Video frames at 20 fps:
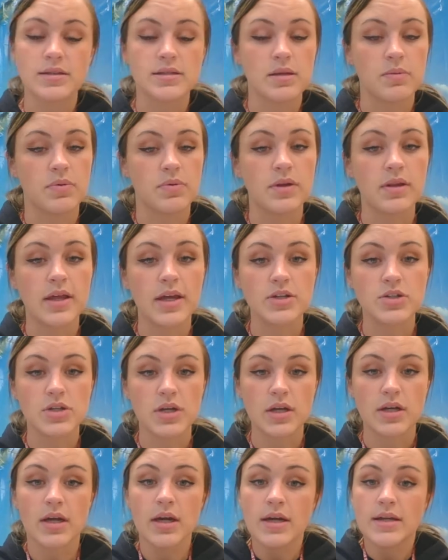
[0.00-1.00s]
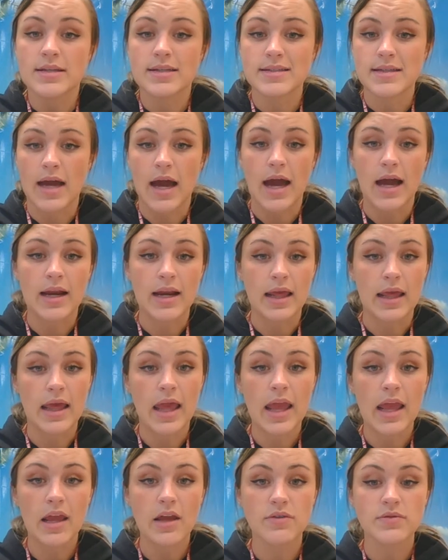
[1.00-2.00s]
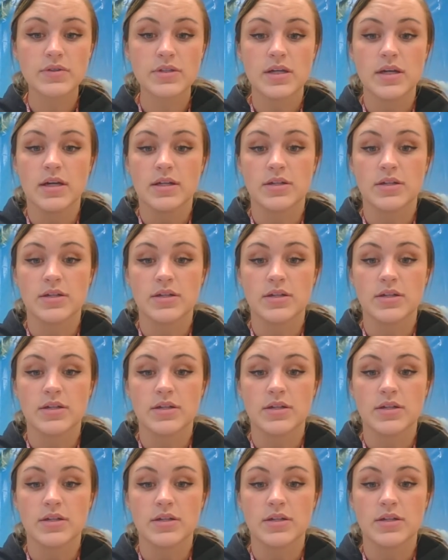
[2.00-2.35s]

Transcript: Is it pelagic? Does it hide in caves?